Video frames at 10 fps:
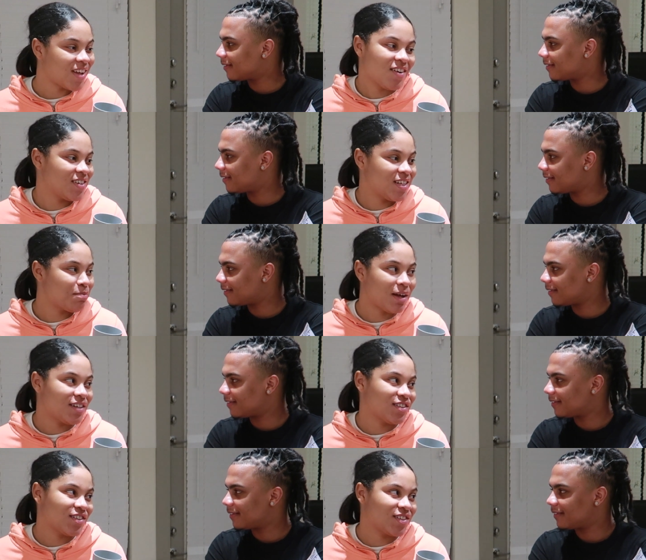Speaker 1: I already did my
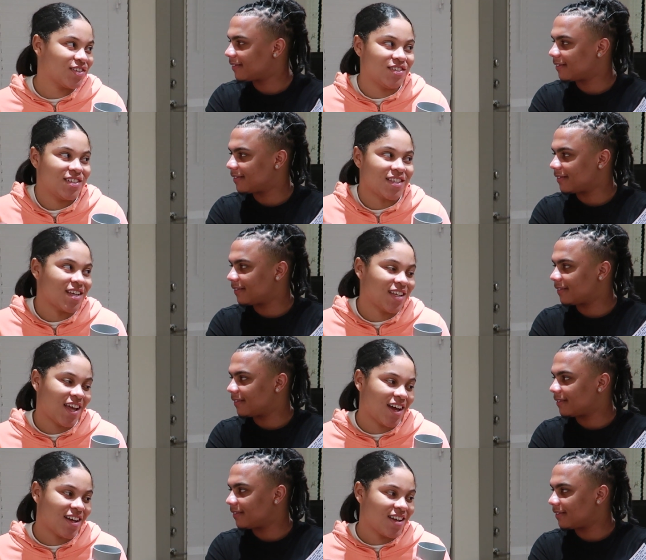intro, so you just gotta say
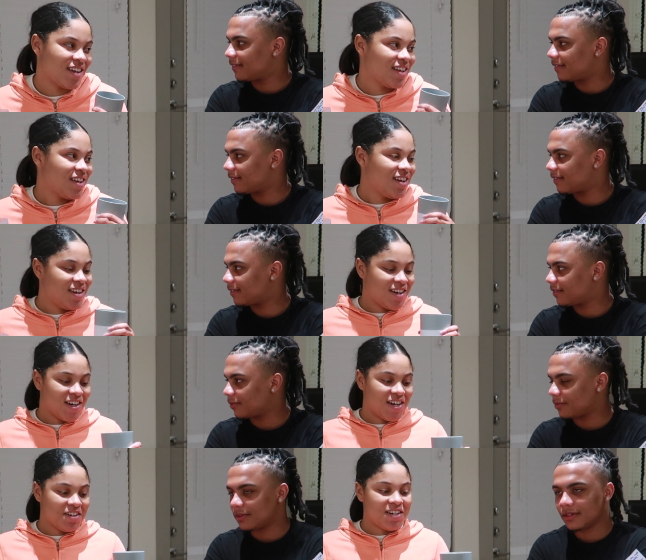hi.
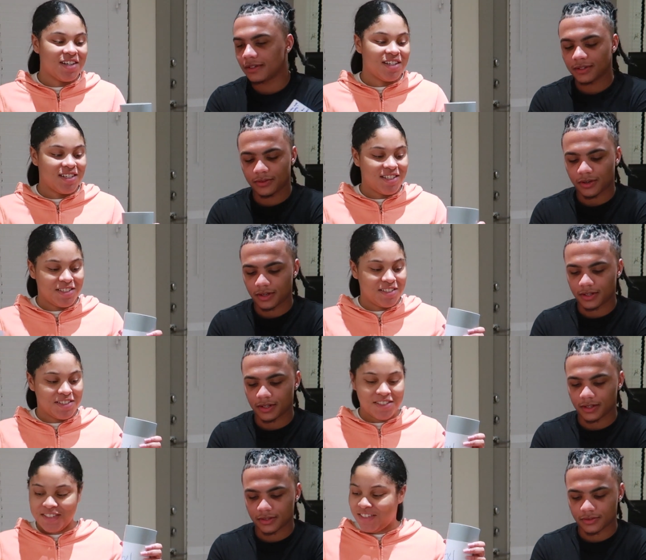
Speaker 2: Well, All right. You already did
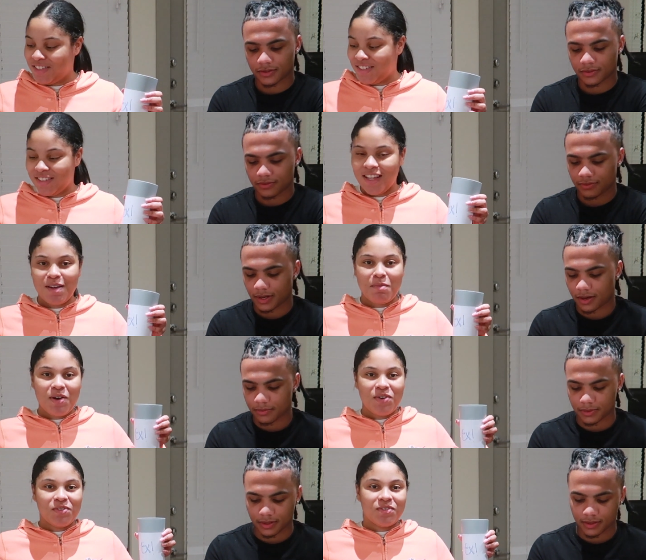the intro.
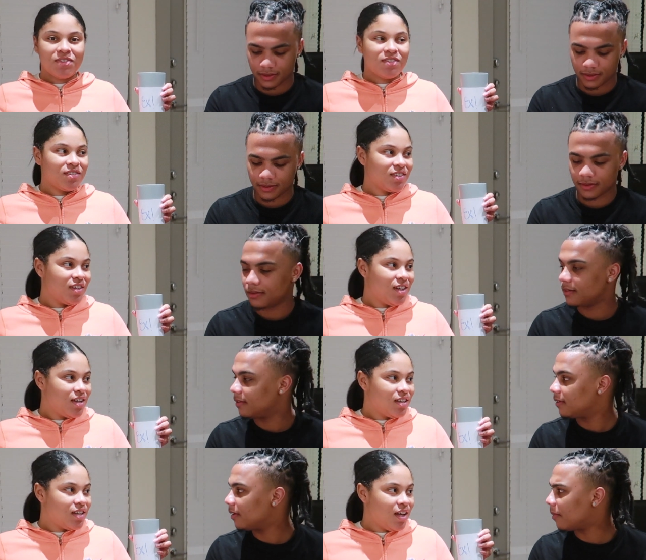Yeah, um,
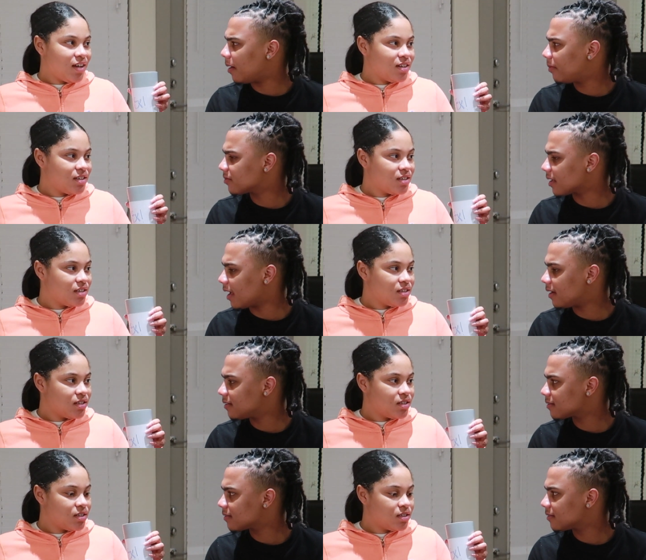yeah. Am I supposed to have
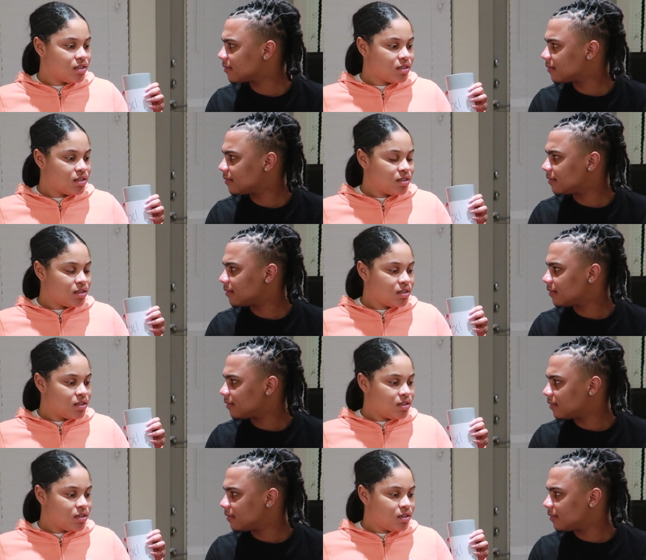this?
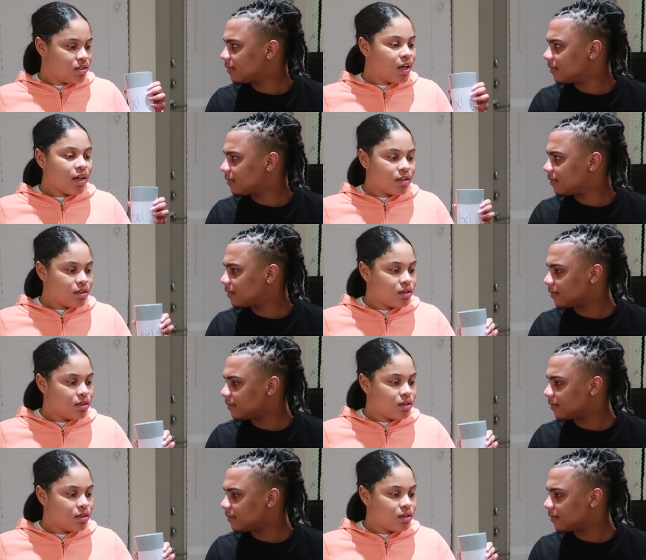
Speaker 1: Yeah,